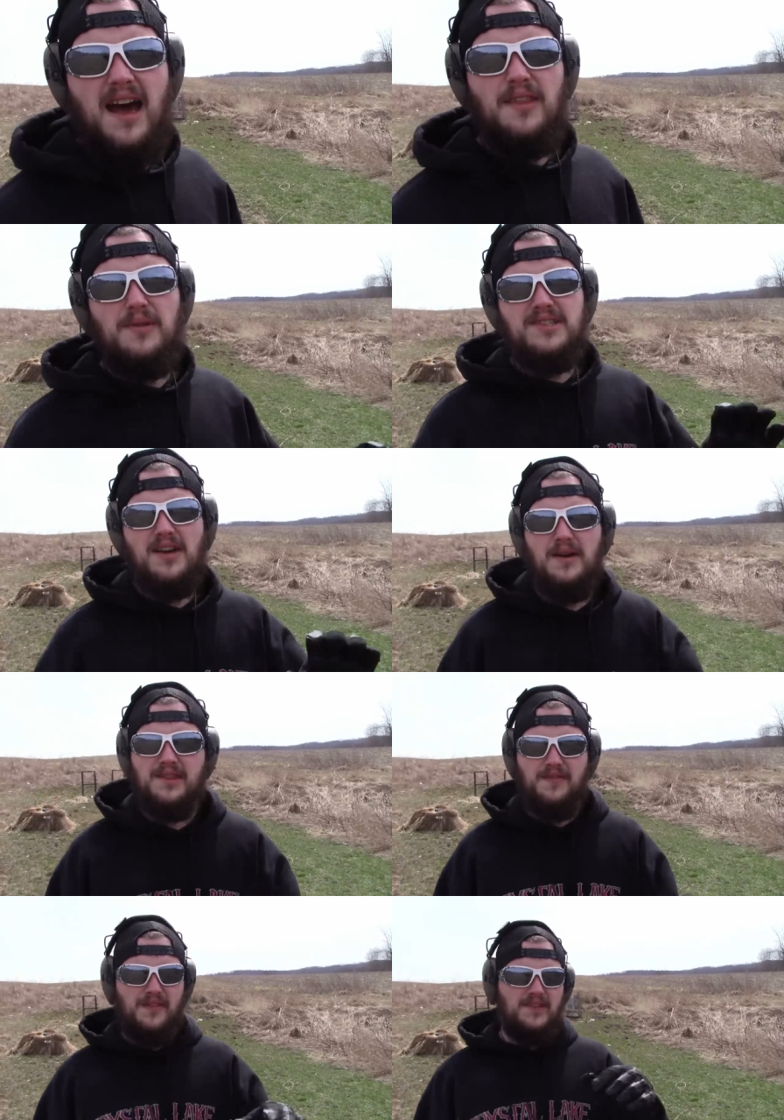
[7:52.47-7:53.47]
now that we saw
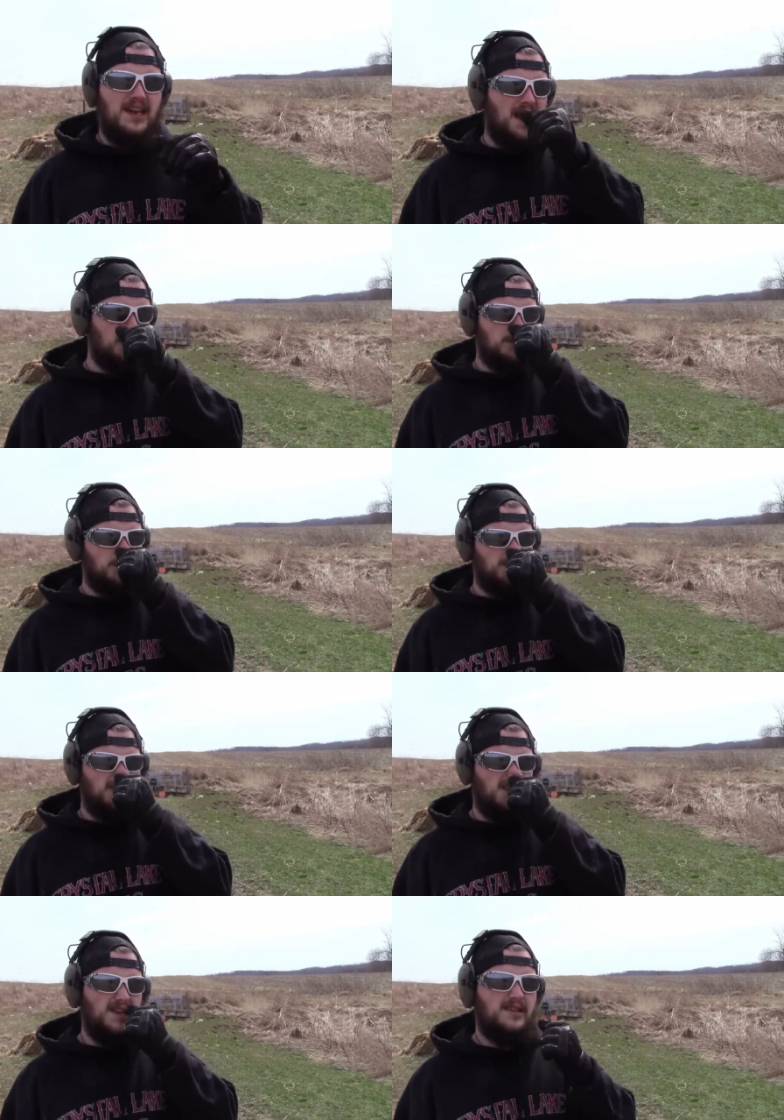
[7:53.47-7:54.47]
what the 50 cal will do
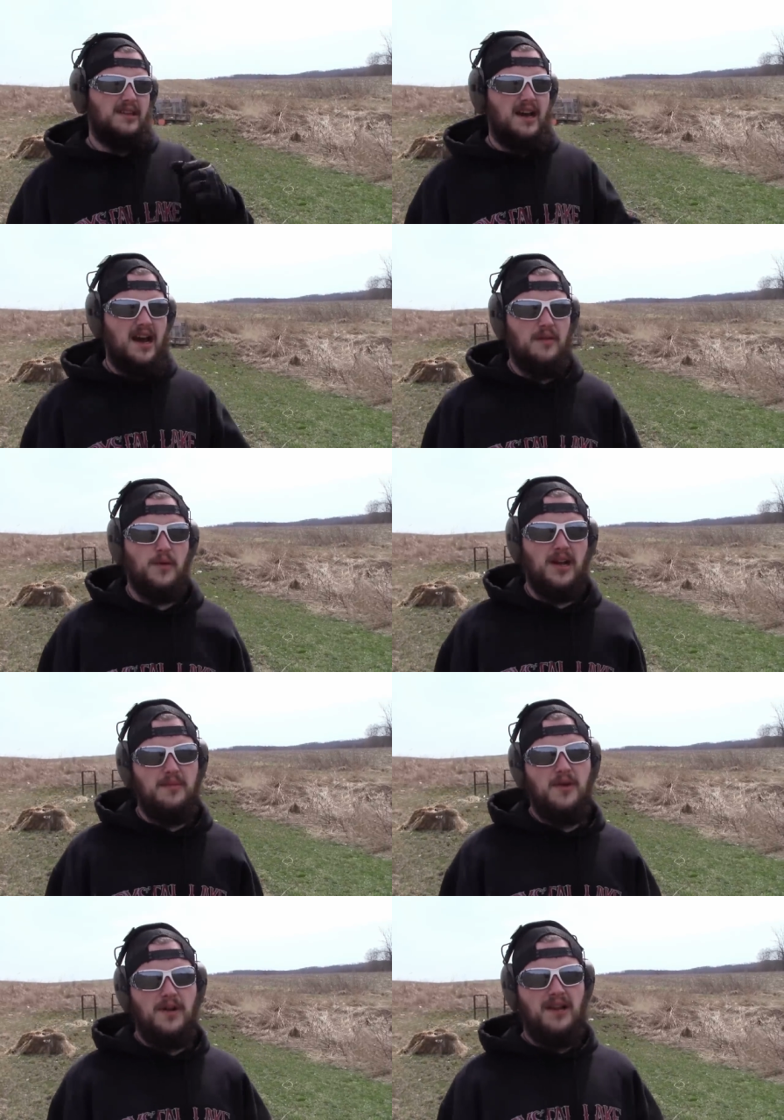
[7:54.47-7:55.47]
to it, uh, we're
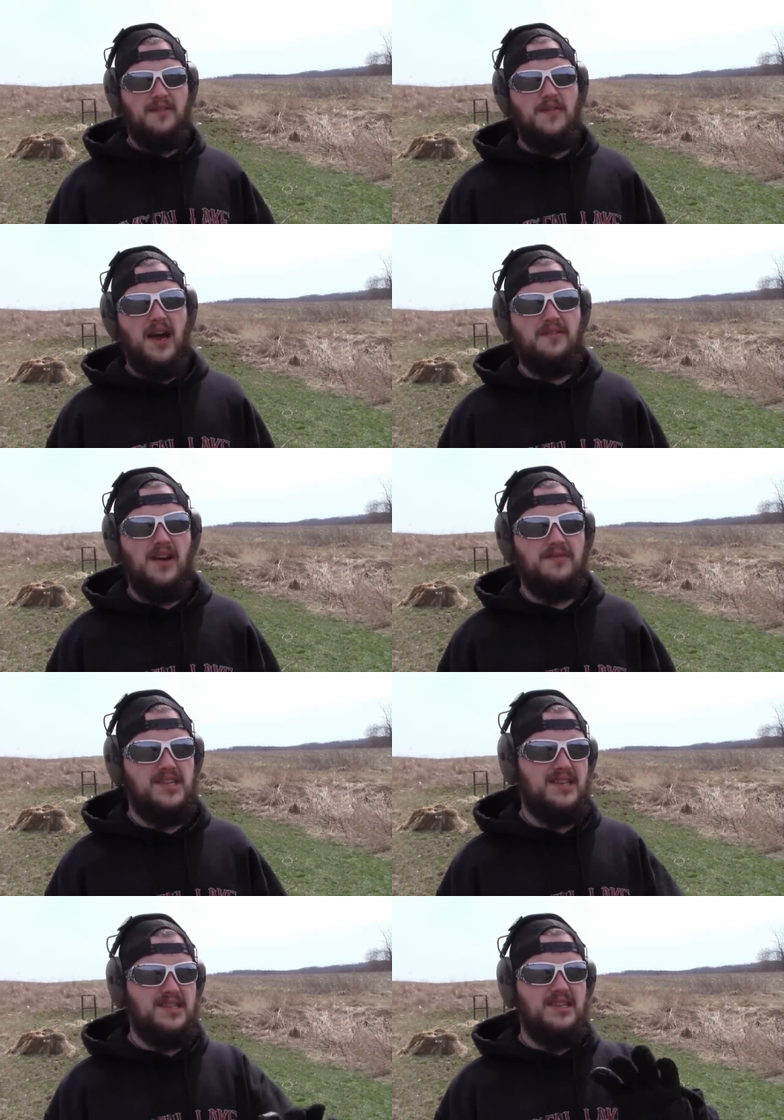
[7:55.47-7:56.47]
going to move on to the
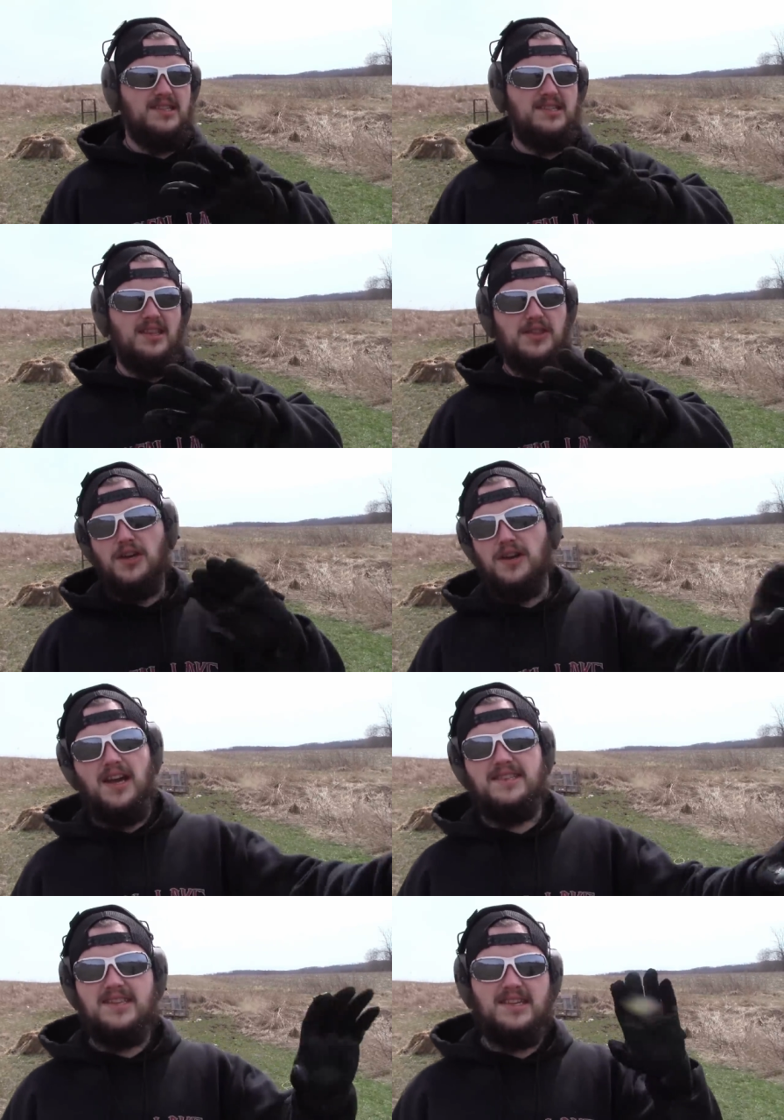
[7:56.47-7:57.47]
5.56 because the
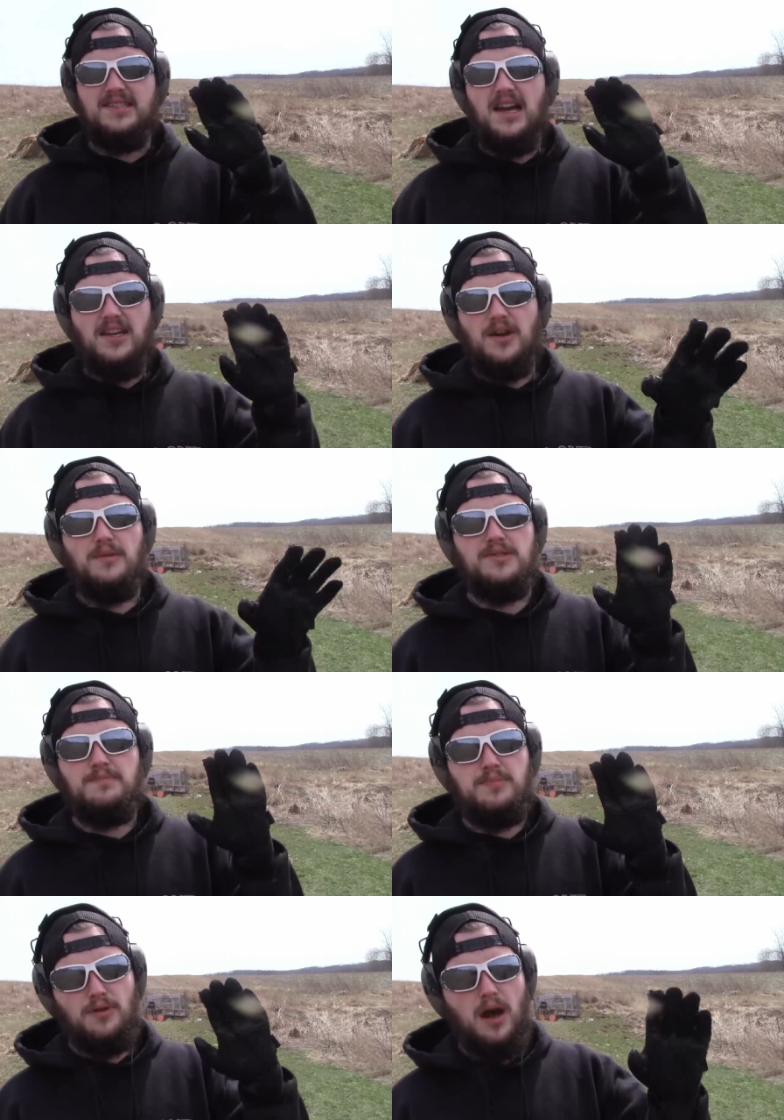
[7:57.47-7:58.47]
30 on 6 I know is
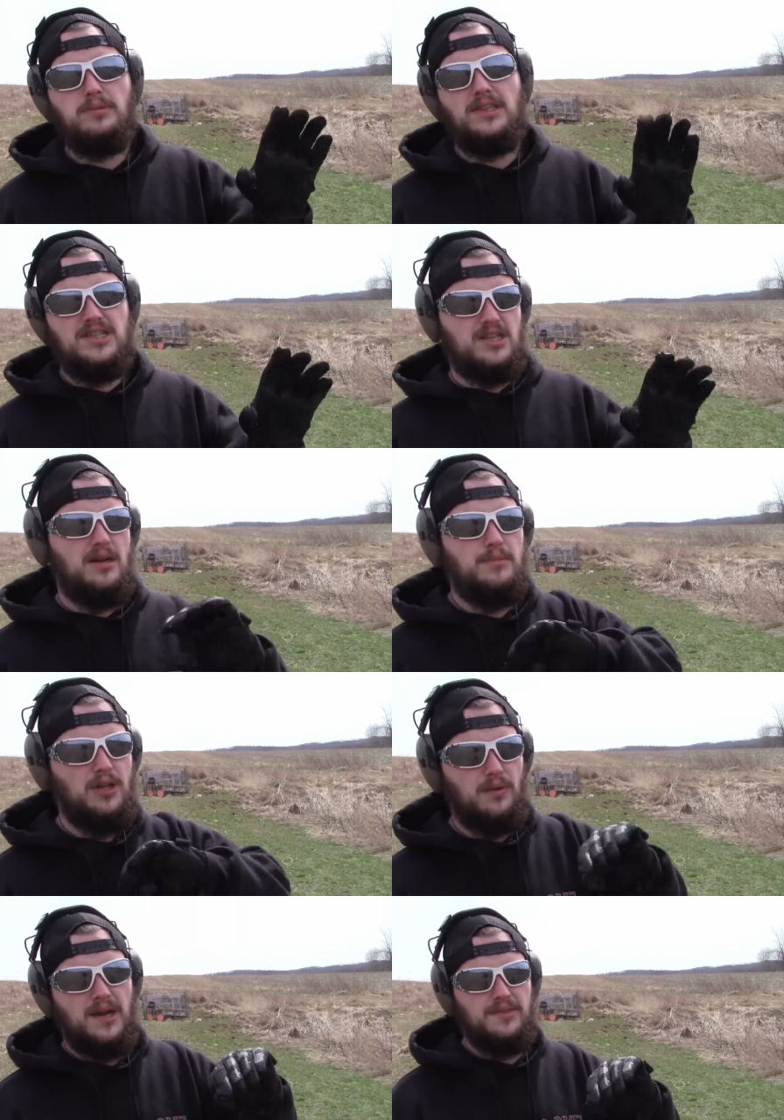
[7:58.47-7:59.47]
probably just going to
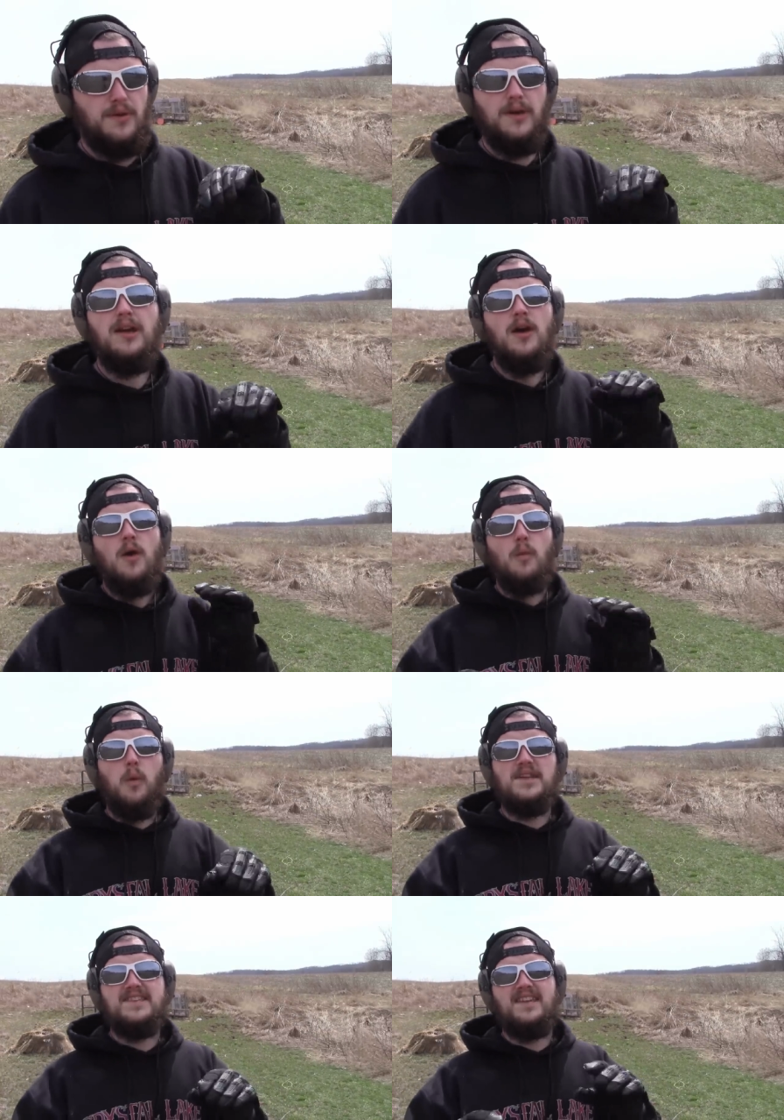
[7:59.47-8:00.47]
blow right through
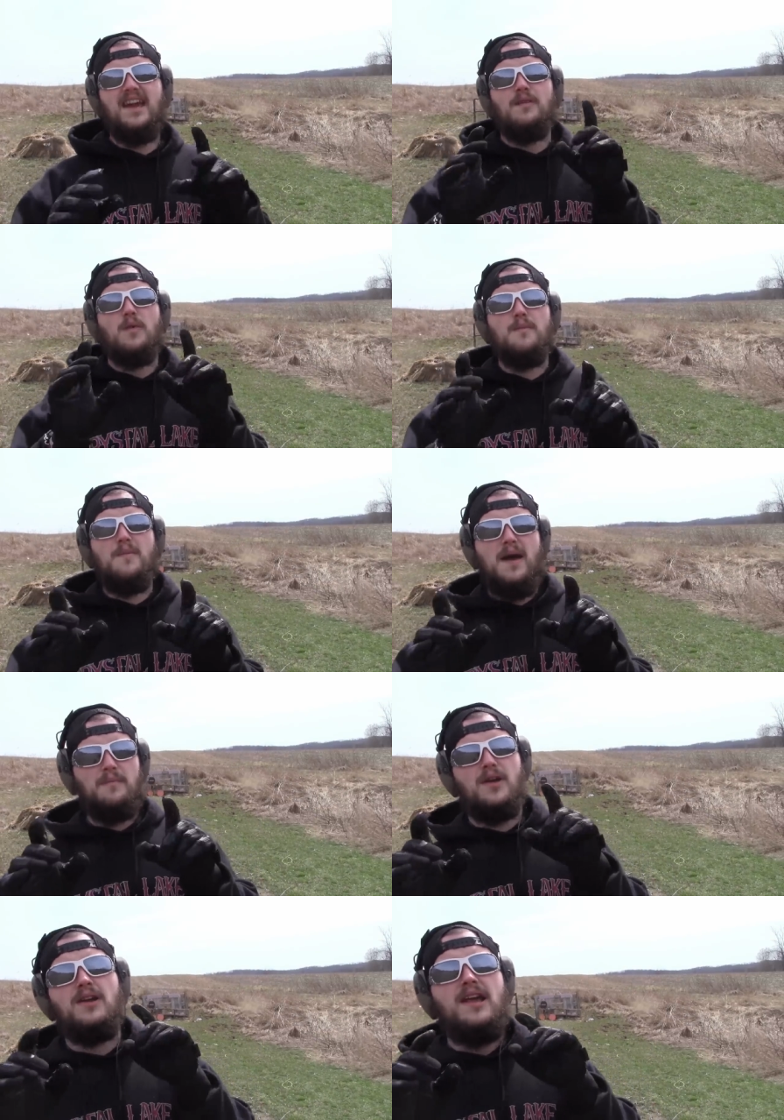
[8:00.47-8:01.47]
once again,
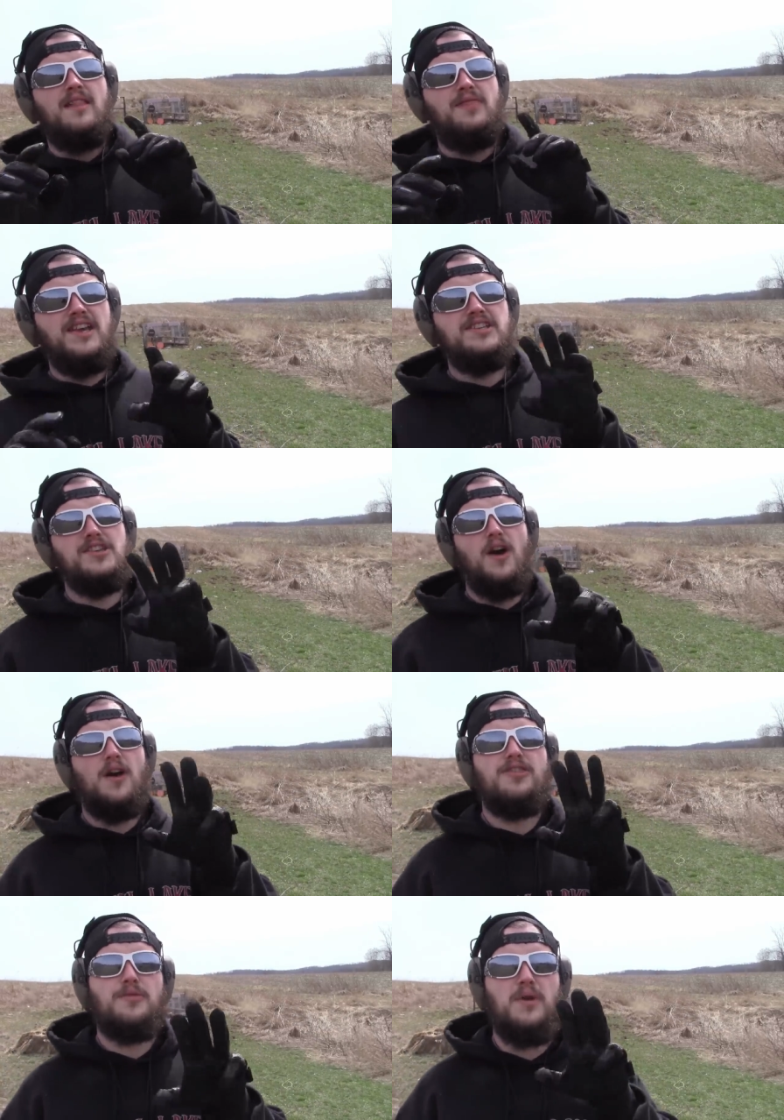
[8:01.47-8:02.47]
remember, these
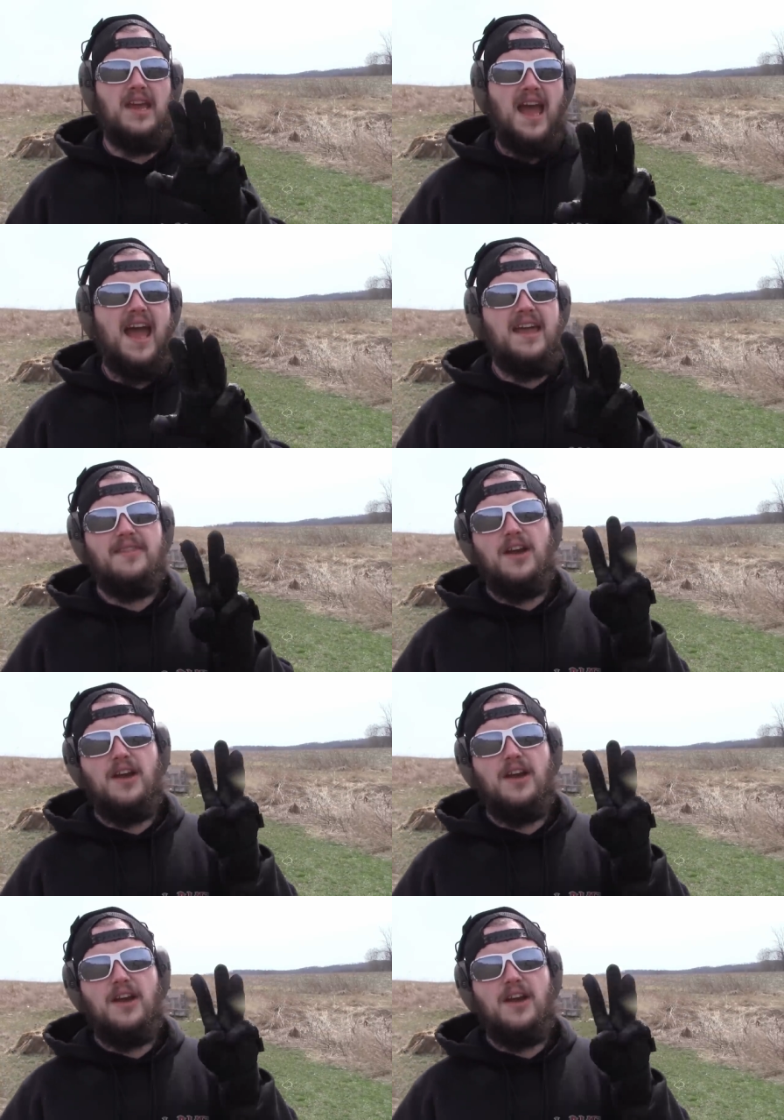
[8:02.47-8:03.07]
are 3A. They